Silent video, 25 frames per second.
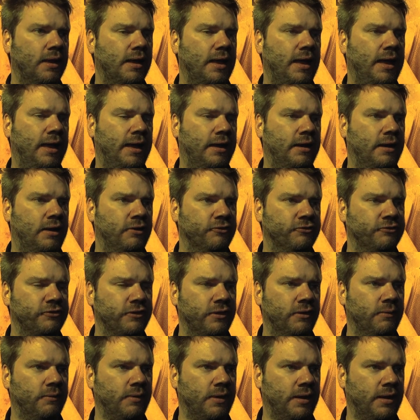and
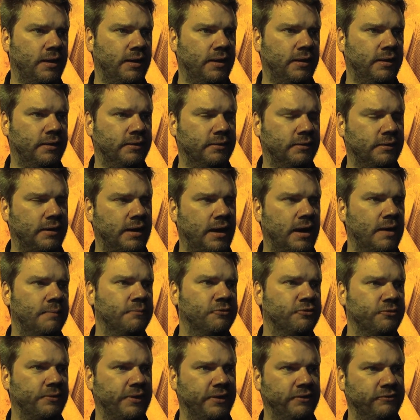also
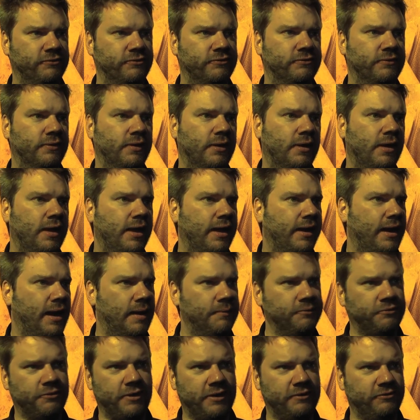Arms Race. And
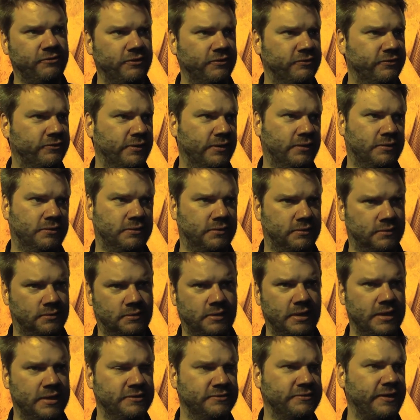Arms Race is
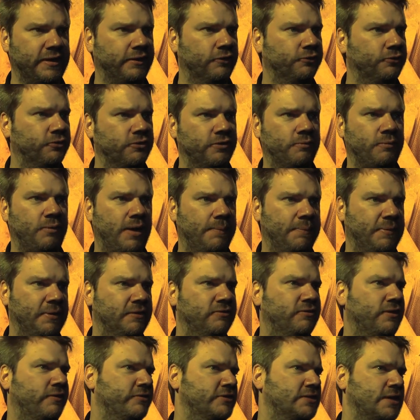the cycle through the
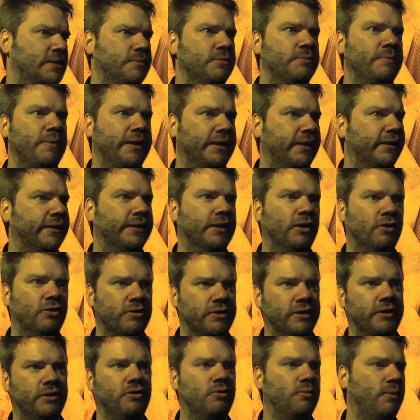weapons. Every time you make a kill, you
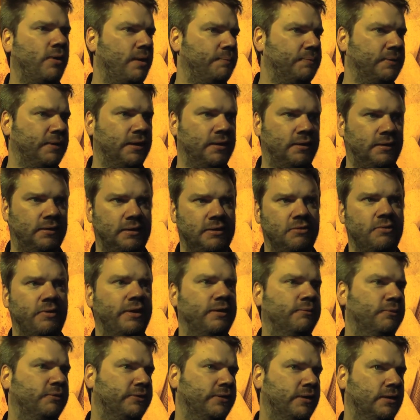get a new weapon, and then you
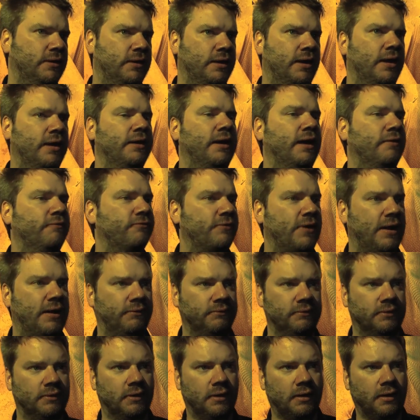end with the knife
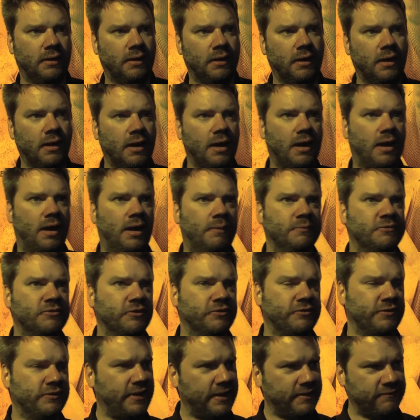round. So
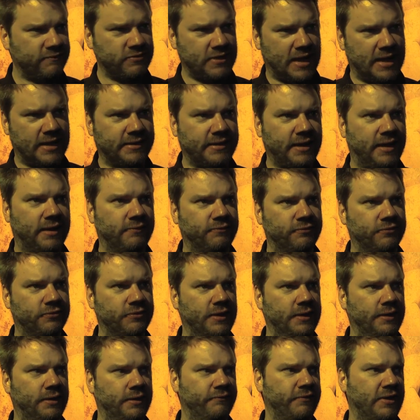it's a lot of that kind of
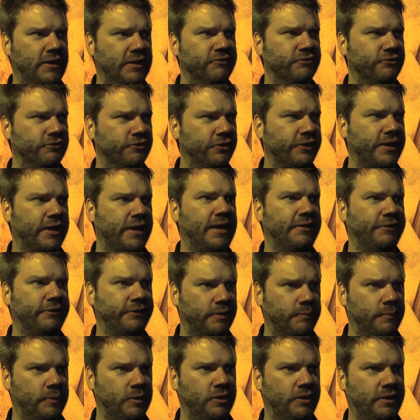thing of us looking at the
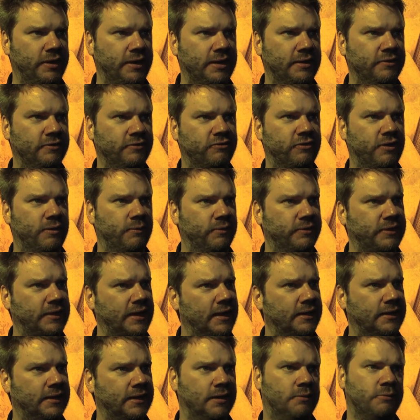community and seeing what
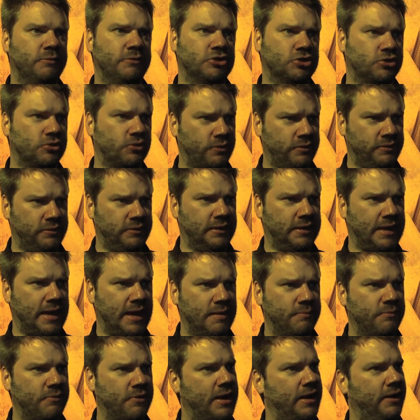they did. We shortened the
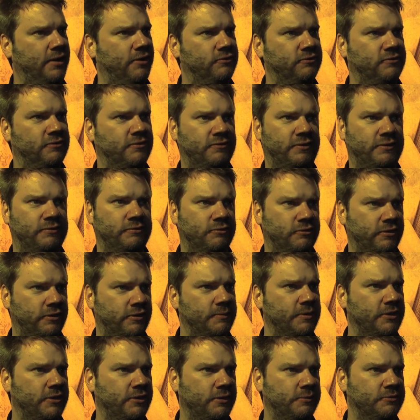game rounds because that's what the
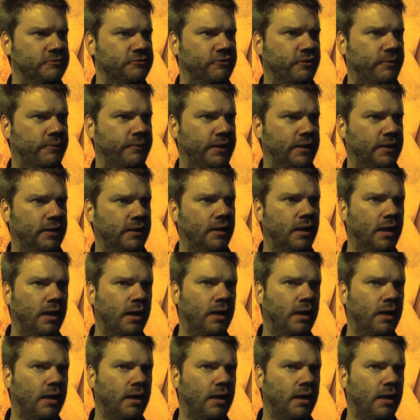community was doing.